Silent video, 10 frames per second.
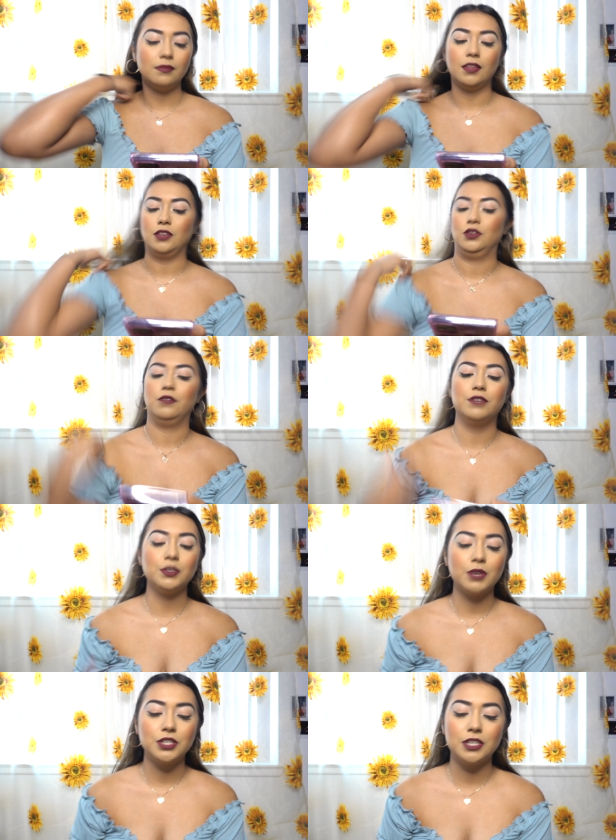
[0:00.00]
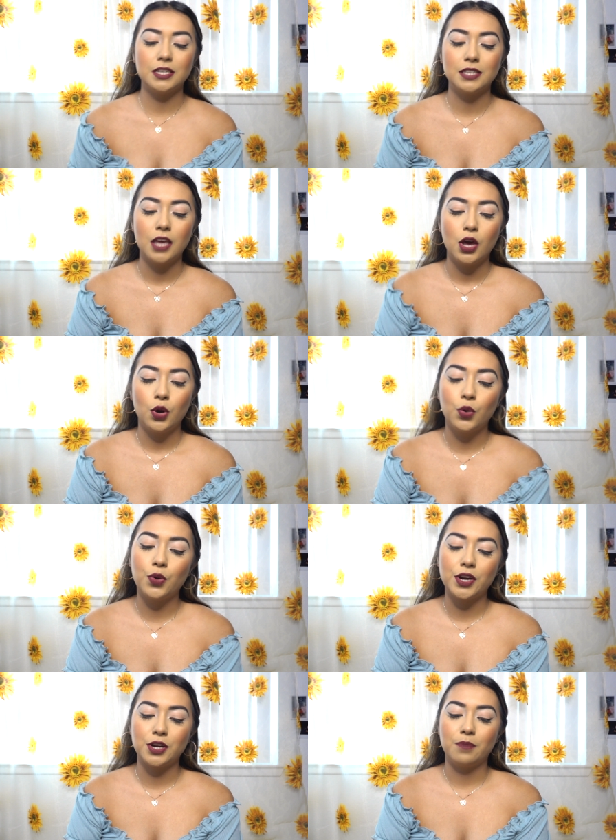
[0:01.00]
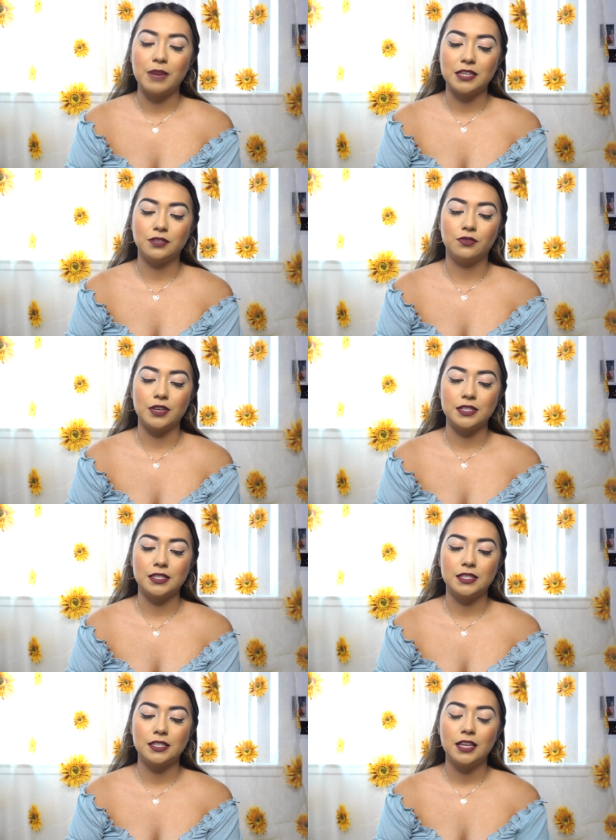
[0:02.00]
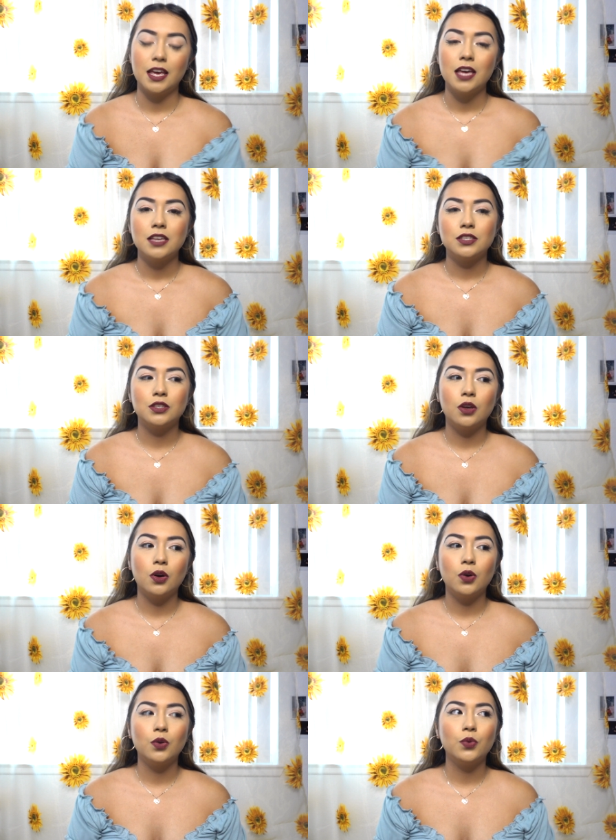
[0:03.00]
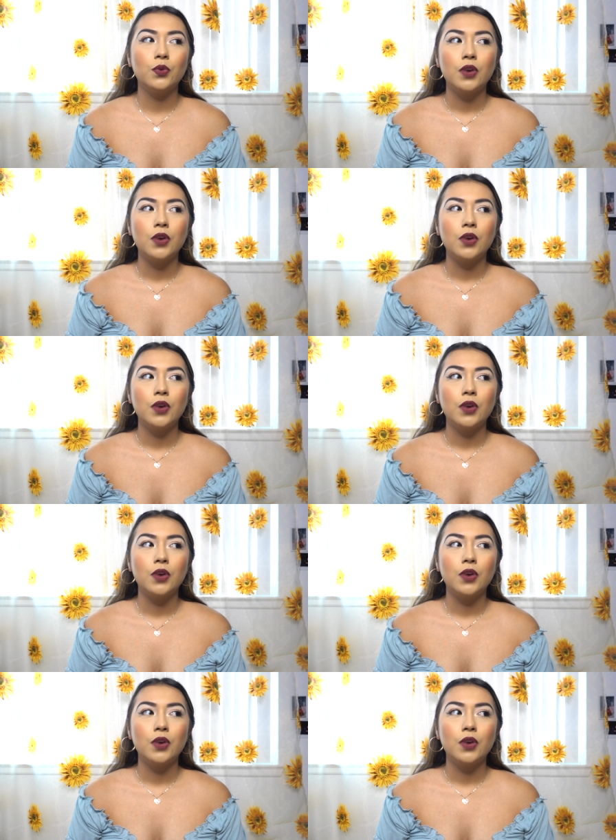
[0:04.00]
So the first question is, who are your best friends? So